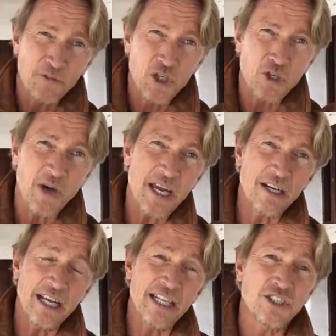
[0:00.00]
creator,
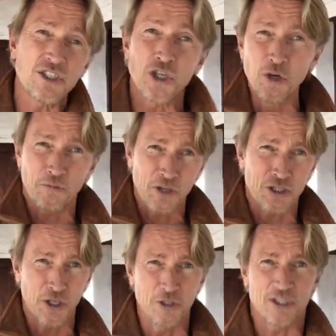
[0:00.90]
it's 2 for
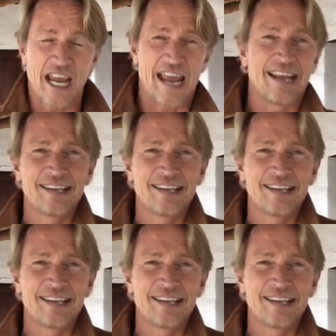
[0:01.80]
Tuesday.